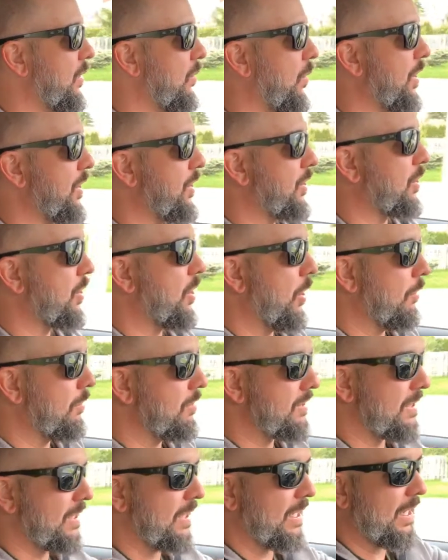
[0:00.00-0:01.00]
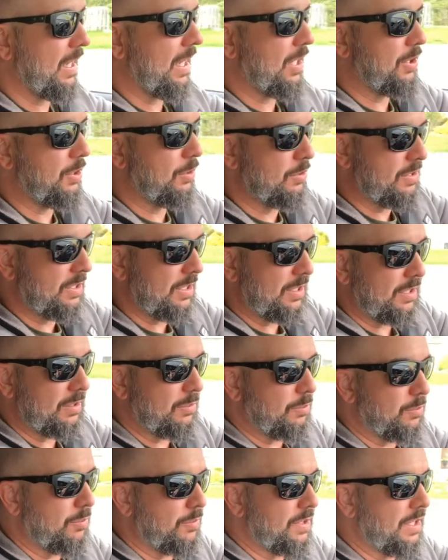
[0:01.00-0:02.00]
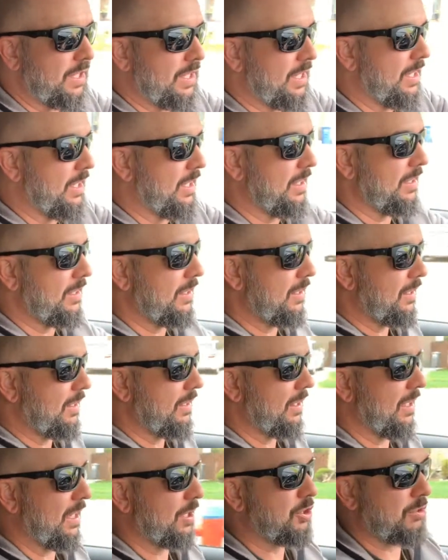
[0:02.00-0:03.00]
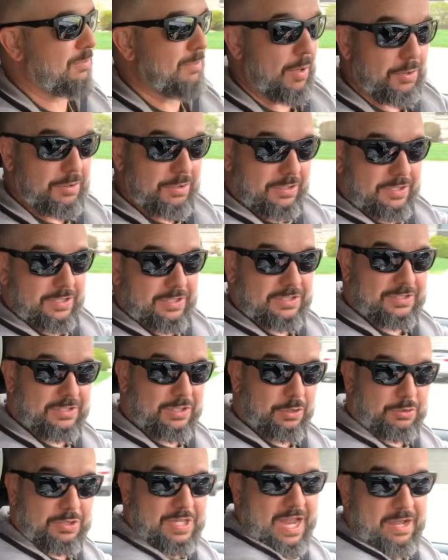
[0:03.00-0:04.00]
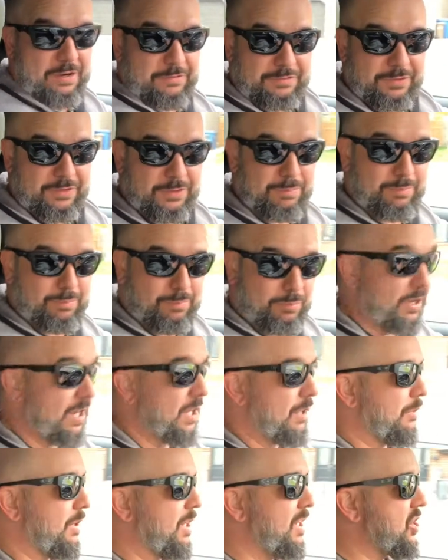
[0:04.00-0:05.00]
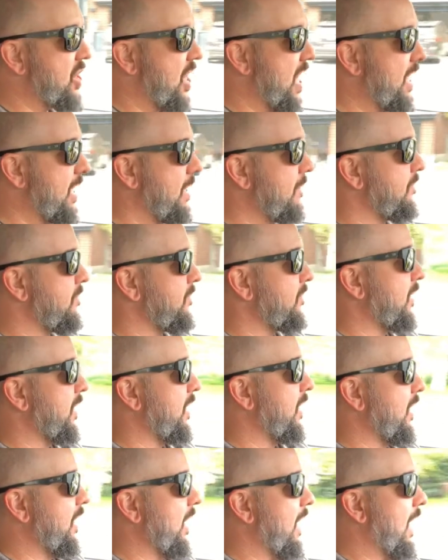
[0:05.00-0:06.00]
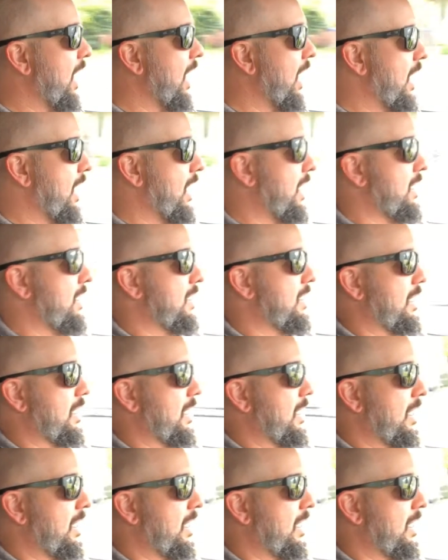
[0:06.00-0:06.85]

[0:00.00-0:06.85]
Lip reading: when you're coasting and using the electric motor to slow down for the brake regen, and